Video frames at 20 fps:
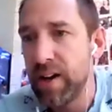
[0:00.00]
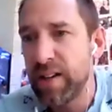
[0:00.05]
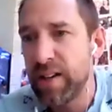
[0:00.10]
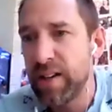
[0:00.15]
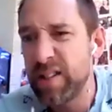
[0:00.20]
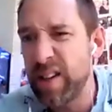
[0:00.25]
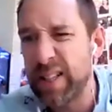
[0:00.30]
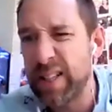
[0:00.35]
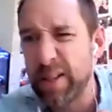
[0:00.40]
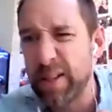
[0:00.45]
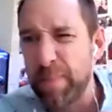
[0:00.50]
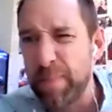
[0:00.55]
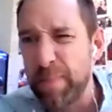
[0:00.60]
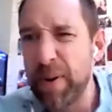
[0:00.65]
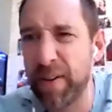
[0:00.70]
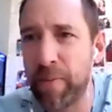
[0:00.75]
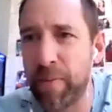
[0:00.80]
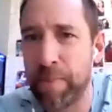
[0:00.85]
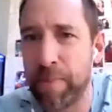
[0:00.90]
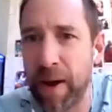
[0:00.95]
It's a bit of
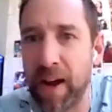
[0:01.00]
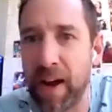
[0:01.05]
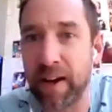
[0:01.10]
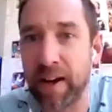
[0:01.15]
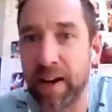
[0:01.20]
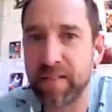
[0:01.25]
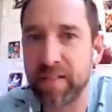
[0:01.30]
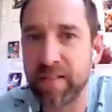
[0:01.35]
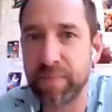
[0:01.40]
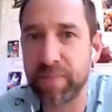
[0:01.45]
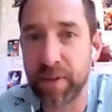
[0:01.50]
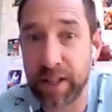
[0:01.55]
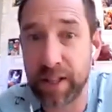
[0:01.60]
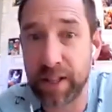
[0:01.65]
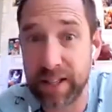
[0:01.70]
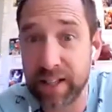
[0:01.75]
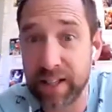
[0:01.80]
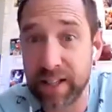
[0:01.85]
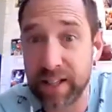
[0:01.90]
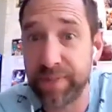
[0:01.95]
a pain, but
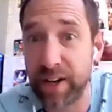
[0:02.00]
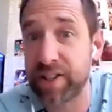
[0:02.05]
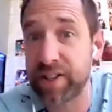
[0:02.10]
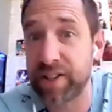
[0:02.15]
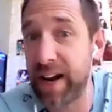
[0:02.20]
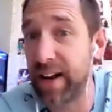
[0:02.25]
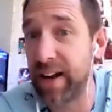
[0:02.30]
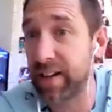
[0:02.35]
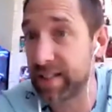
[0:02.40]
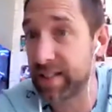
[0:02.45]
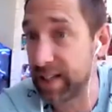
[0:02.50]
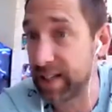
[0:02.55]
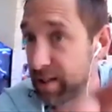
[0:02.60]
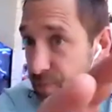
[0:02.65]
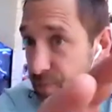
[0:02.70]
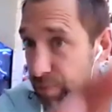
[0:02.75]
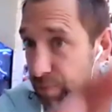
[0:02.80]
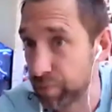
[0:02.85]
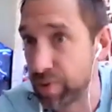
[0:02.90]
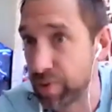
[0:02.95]
this functionality is
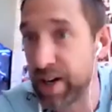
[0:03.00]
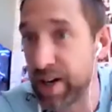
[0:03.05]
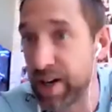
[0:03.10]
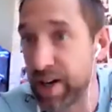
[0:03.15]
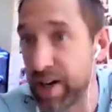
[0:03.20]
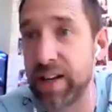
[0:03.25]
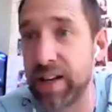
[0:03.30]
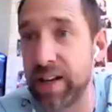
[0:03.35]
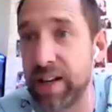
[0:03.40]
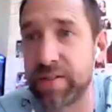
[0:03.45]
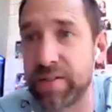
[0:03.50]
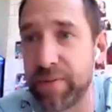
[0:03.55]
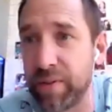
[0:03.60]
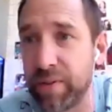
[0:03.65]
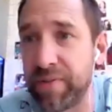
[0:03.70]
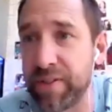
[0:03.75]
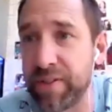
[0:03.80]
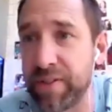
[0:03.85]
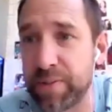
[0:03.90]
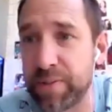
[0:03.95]
really useful
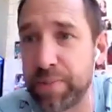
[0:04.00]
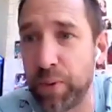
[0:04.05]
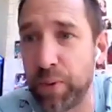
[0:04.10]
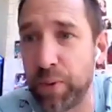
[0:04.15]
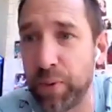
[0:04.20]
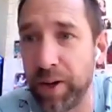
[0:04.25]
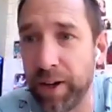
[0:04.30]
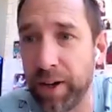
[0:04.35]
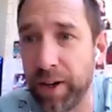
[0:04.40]
for spawning.